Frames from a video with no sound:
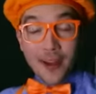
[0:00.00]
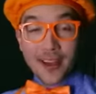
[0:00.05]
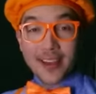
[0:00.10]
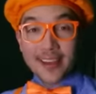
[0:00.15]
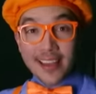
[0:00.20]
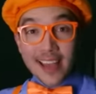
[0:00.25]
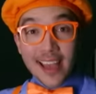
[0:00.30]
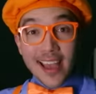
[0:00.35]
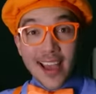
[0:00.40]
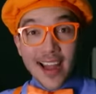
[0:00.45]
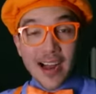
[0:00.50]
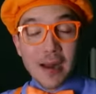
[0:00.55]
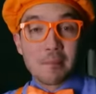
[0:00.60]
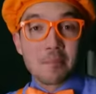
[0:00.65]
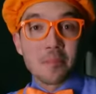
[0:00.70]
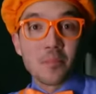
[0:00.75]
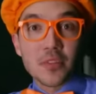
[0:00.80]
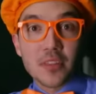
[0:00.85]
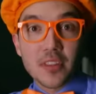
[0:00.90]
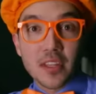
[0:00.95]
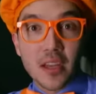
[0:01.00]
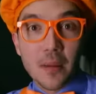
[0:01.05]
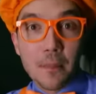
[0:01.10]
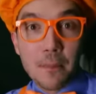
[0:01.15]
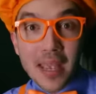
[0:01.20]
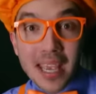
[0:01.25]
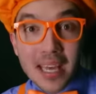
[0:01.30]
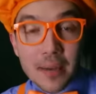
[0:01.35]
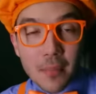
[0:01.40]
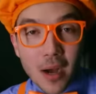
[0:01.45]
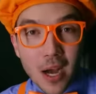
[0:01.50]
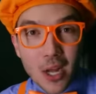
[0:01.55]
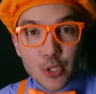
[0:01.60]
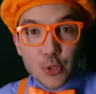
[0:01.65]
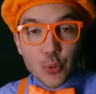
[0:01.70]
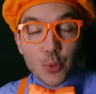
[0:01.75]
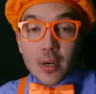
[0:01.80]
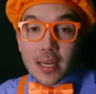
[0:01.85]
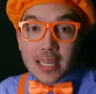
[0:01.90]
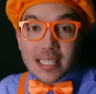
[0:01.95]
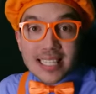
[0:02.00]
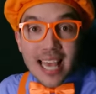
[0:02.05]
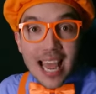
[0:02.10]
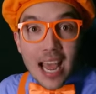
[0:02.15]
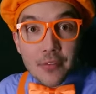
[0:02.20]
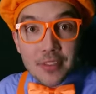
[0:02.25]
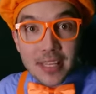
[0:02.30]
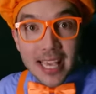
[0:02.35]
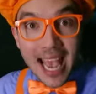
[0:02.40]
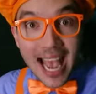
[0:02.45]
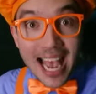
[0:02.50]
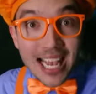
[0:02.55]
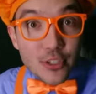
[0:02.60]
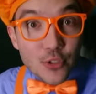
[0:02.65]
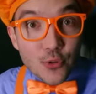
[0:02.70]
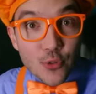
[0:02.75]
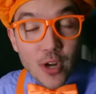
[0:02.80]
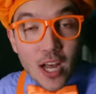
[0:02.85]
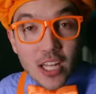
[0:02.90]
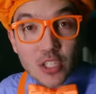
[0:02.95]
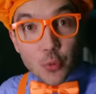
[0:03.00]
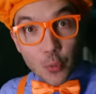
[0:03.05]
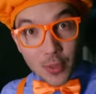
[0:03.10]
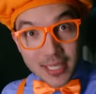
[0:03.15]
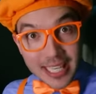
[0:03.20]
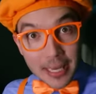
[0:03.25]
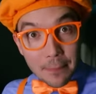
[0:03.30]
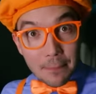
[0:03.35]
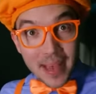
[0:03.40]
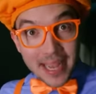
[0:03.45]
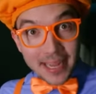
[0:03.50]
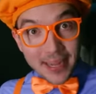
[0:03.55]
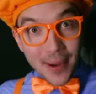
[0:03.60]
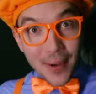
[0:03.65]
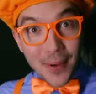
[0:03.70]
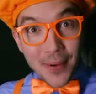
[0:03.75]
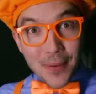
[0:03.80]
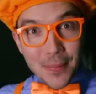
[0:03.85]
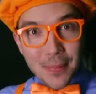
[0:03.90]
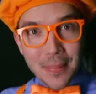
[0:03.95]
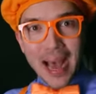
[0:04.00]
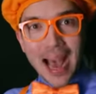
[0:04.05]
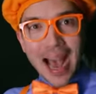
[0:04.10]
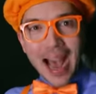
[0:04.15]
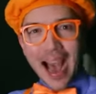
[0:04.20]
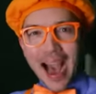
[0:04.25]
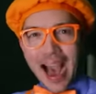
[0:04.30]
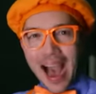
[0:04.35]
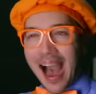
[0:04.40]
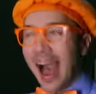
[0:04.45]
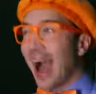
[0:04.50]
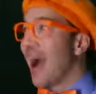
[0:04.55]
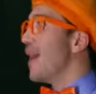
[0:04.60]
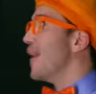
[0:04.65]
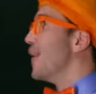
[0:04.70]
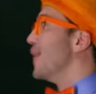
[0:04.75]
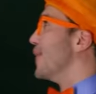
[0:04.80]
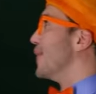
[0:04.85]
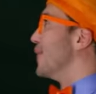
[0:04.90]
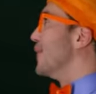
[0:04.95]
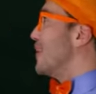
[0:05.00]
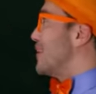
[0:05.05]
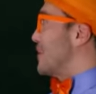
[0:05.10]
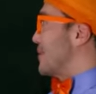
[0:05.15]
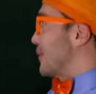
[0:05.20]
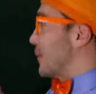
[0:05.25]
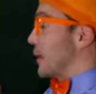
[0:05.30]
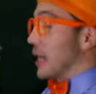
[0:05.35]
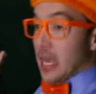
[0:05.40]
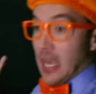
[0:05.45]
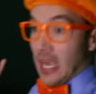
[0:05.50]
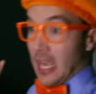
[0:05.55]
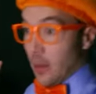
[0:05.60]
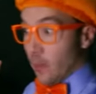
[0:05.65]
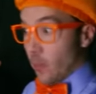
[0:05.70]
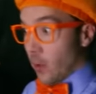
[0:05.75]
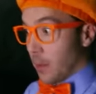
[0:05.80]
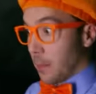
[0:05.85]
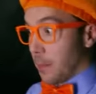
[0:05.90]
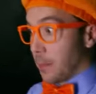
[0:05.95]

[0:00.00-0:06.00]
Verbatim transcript: Yeah. man module is how the astronauts would get back home. Whoa, it would